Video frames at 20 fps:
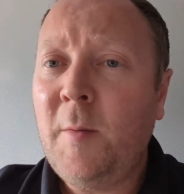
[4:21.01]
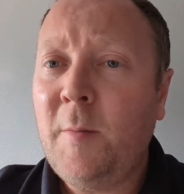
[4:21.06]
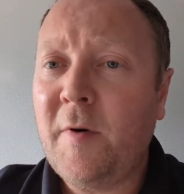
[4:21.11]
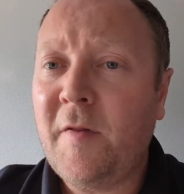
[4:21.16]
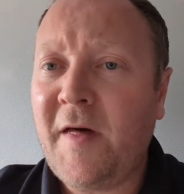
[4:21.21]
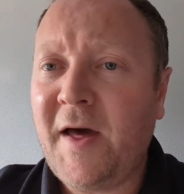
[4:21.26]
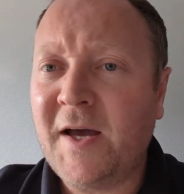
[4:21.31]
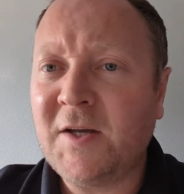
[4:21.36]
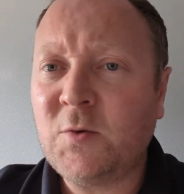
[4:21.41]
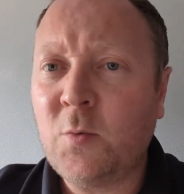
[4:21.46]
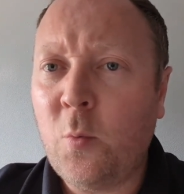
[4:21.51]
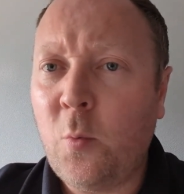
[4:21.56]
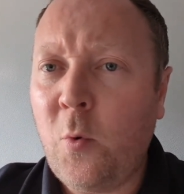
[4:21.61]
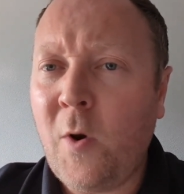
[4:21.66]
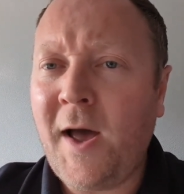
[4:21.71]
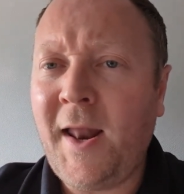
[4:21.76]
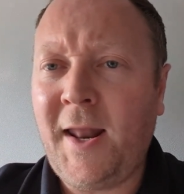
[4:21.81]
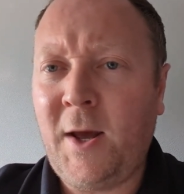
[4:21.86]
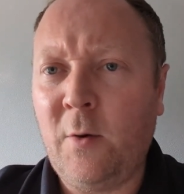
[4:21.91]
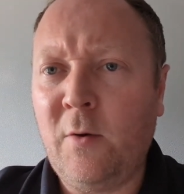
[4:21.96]
But that is
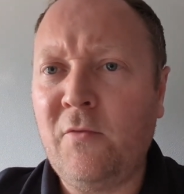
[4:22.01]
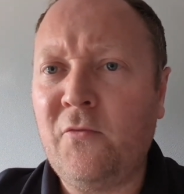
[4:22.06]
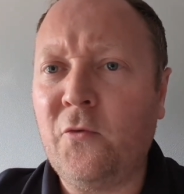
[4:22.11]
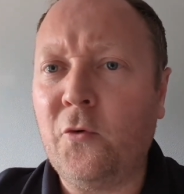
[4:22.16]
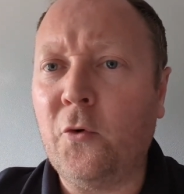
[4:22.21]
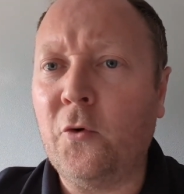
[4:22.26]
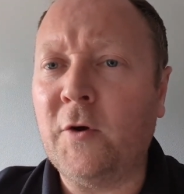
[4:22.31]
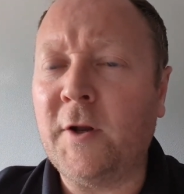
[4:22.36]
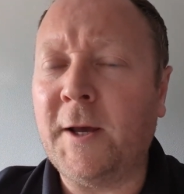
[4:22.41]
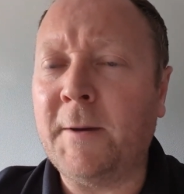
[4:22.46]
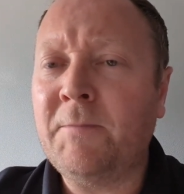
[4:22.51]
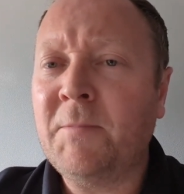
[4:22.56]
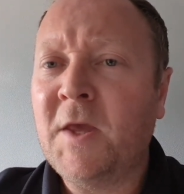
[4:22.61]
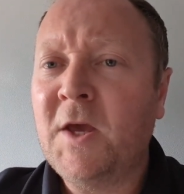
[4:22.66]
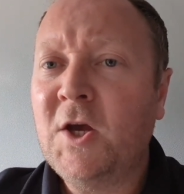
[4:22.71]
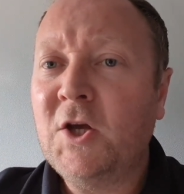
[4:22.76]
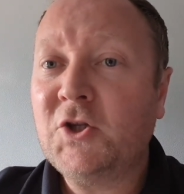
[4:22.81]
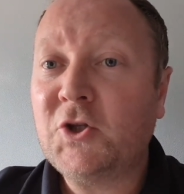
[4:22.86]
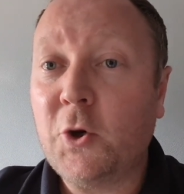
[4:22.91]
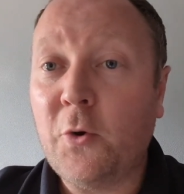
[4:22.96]
well out of order.
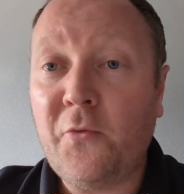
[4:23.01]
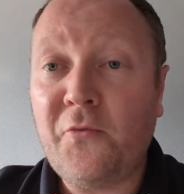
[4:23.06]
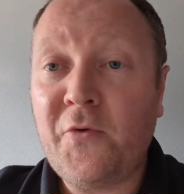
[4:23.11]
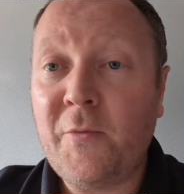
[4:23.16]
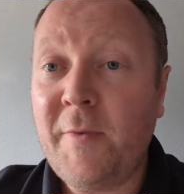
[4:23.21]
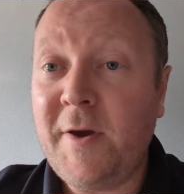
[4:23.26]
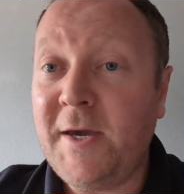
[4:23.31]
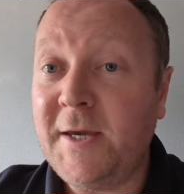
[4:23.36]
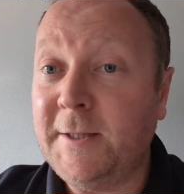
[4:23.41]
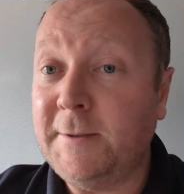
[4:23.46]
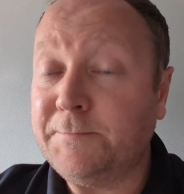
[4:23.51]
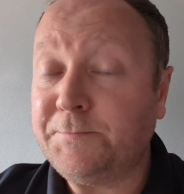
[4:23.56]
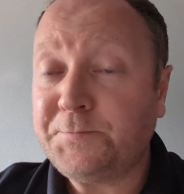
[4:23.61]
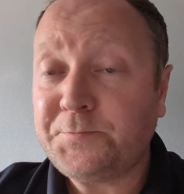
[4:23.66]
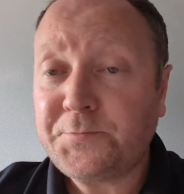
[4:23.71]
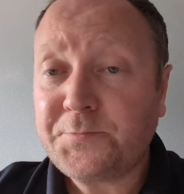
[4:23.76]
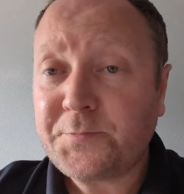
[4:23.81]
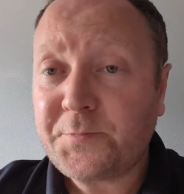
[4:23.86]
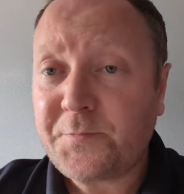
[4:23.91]
So for me,